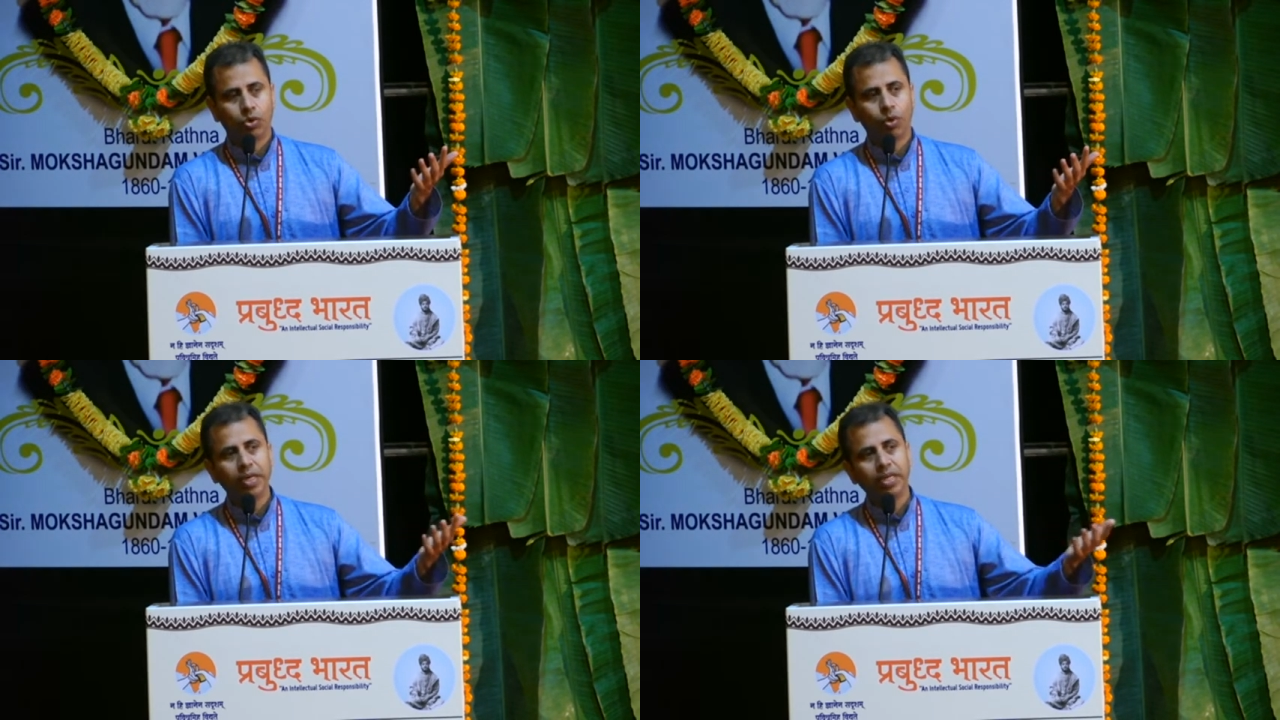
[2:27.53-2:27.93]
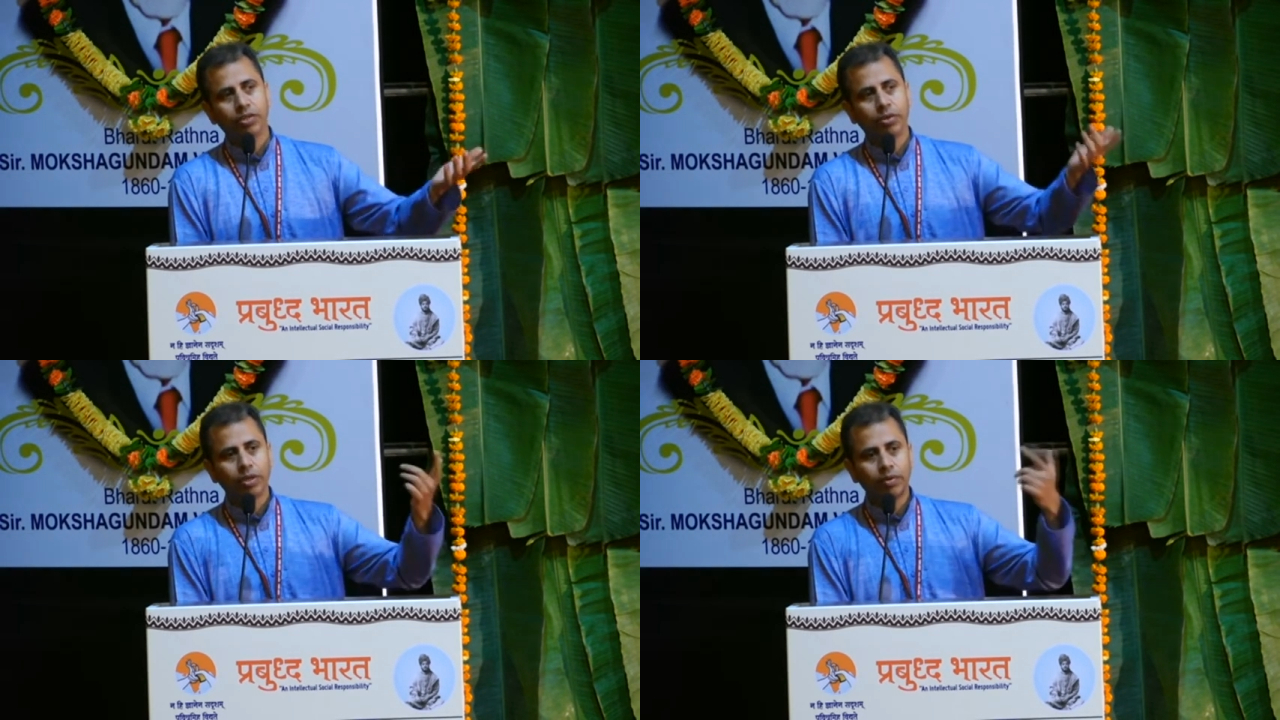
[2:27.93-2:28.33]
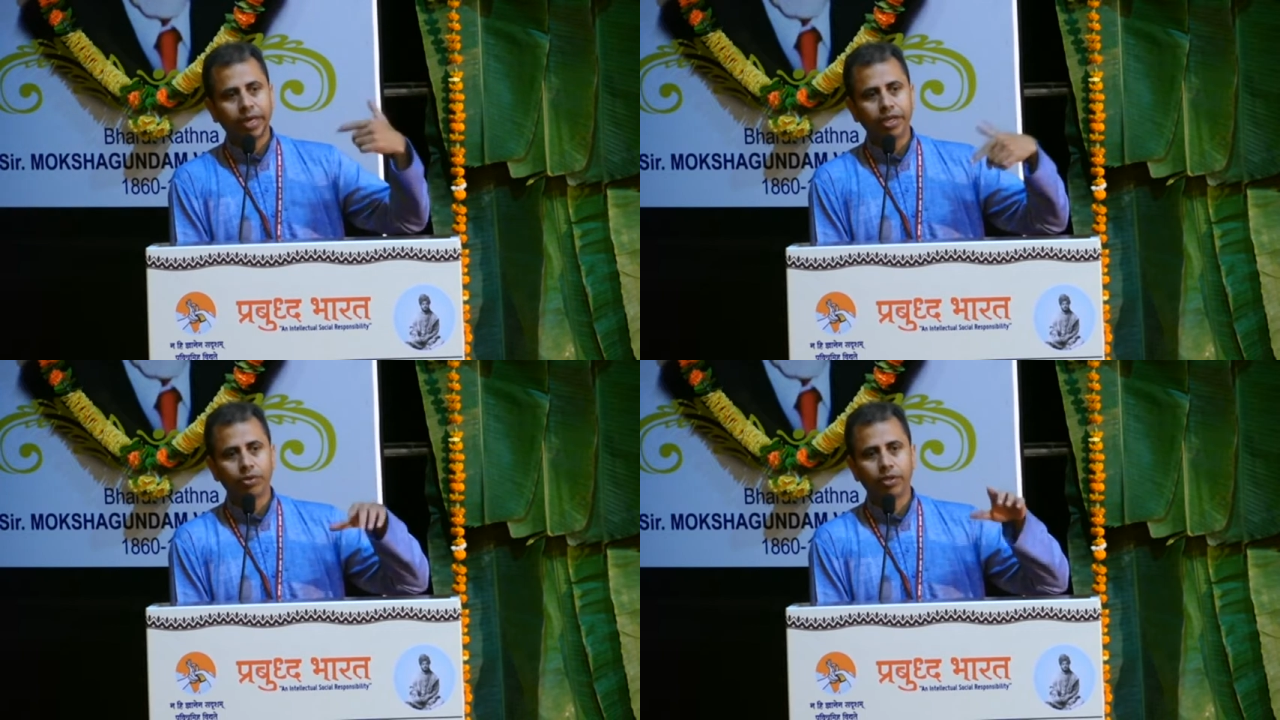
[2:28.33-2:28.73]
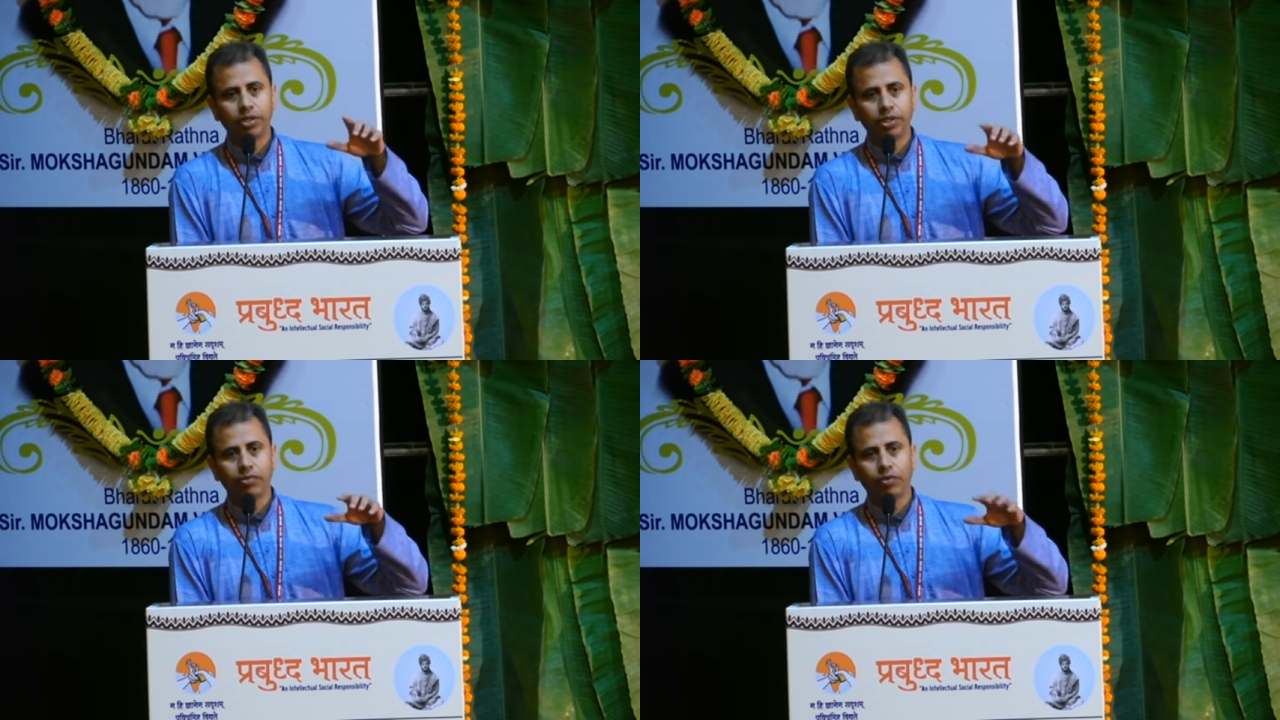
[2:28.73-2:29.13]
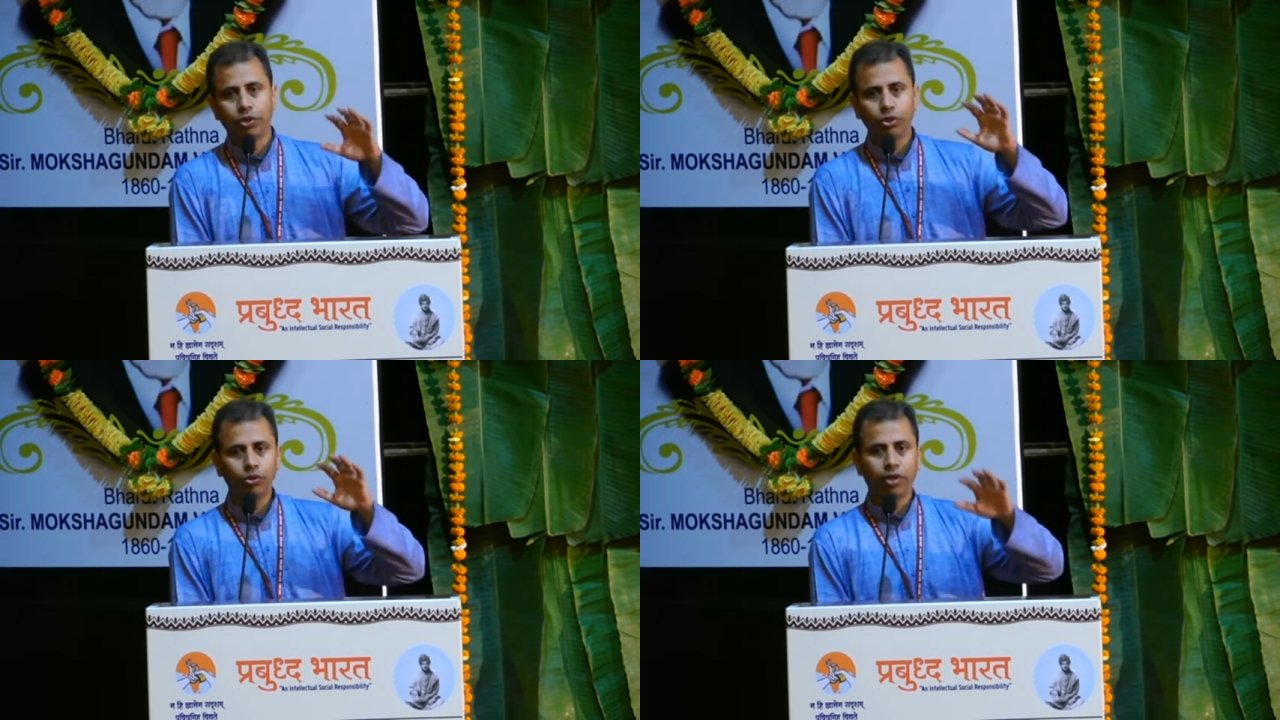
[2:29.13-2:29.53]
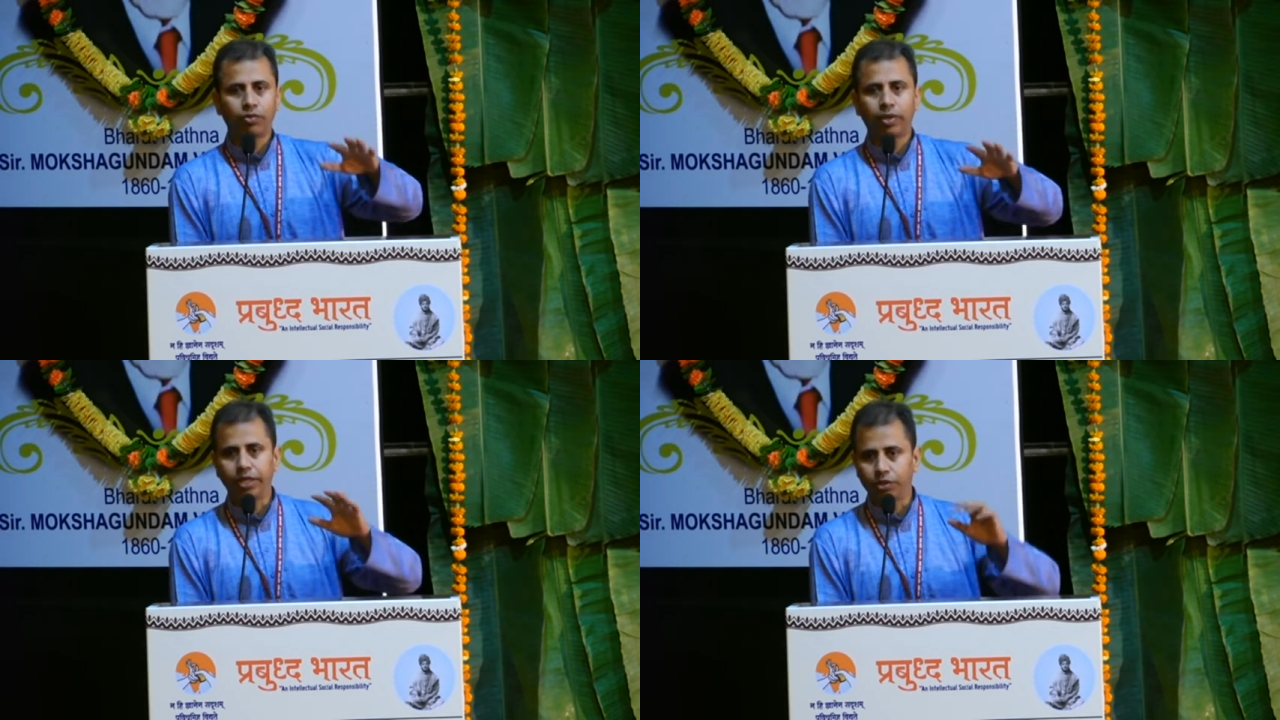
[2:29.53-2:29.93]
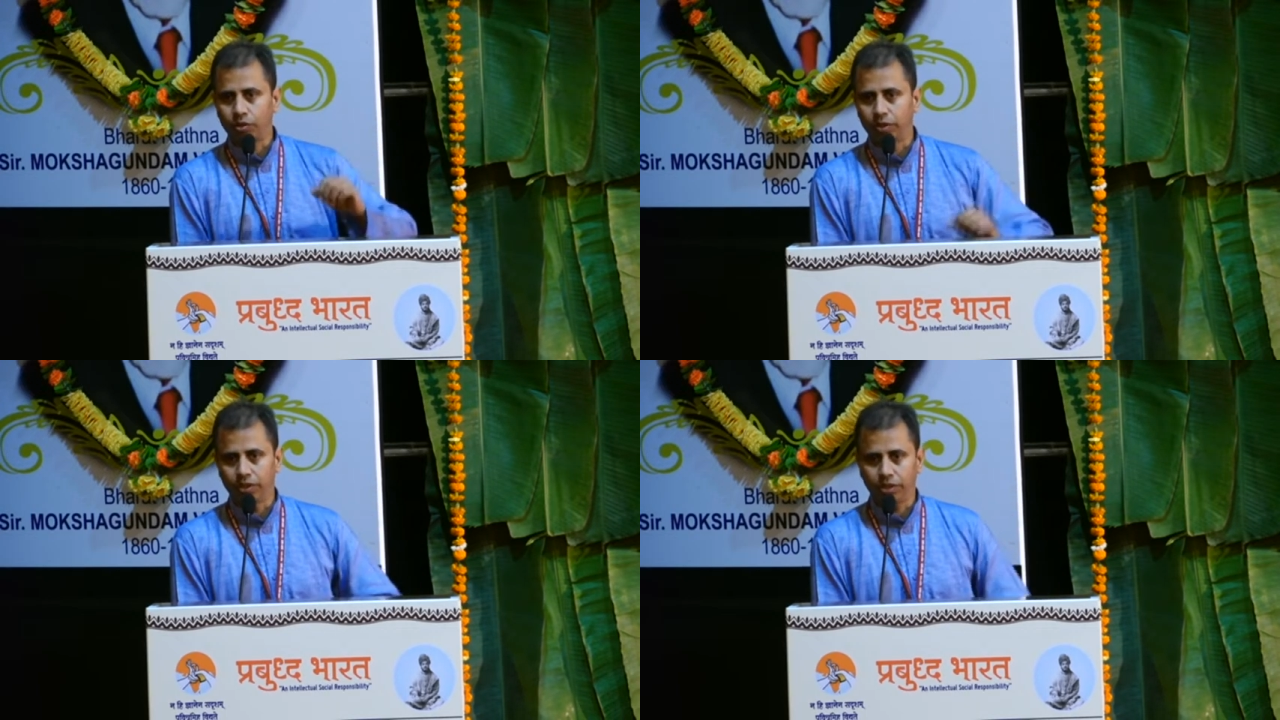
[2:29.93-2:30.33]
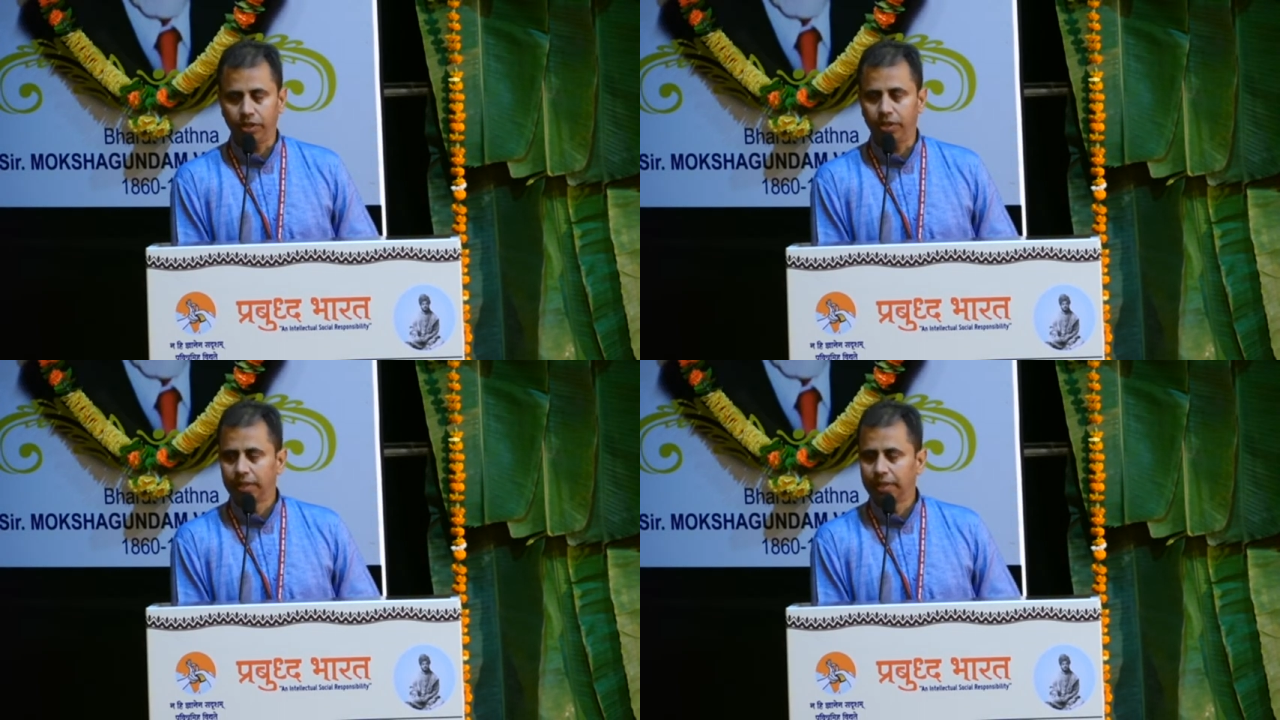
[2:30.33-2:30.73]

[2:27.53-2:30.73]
nobody is going to write your history for you, you have to write your own history.